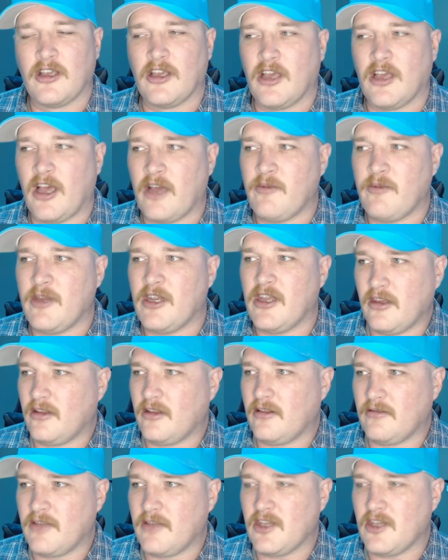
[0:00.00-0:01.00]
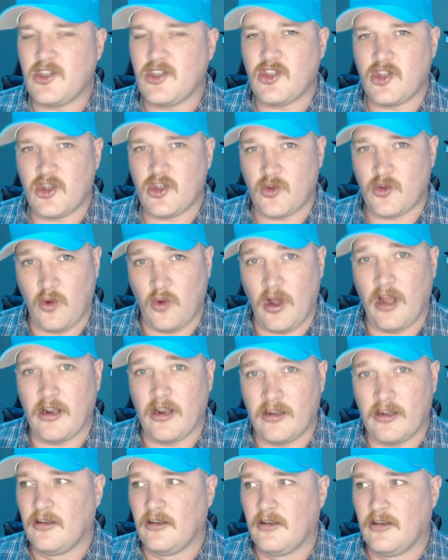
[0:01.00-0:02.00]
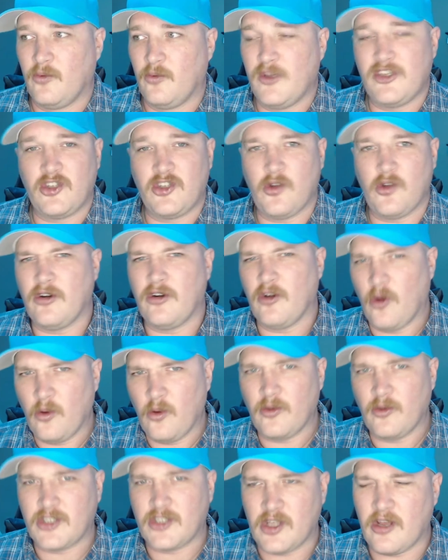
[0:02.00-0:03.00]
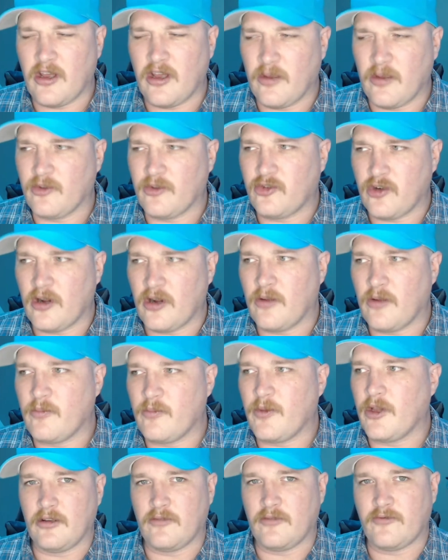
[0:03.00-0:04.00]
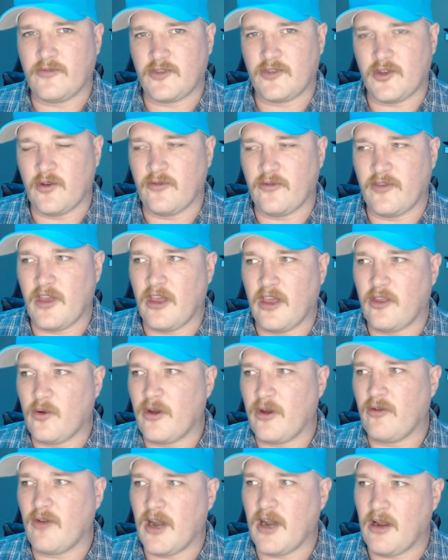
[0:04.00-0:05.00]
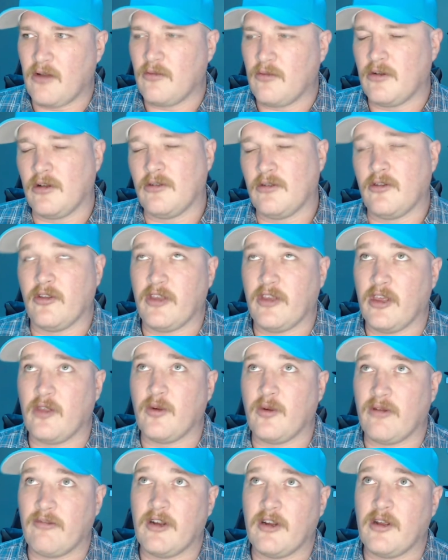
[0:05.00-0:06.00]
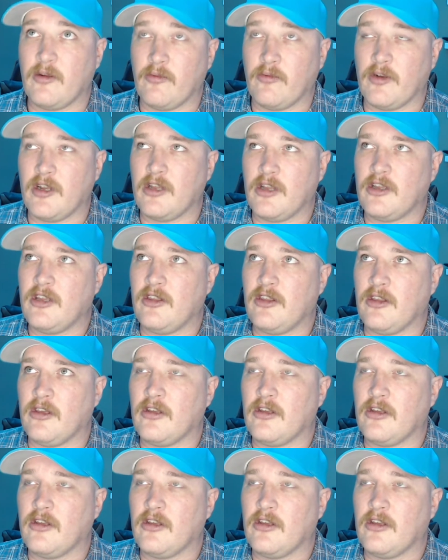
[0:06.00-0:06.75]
I mean, this is just one. We saw it all the time with Trump, but sort of the other way around. Well, not the other way around really either.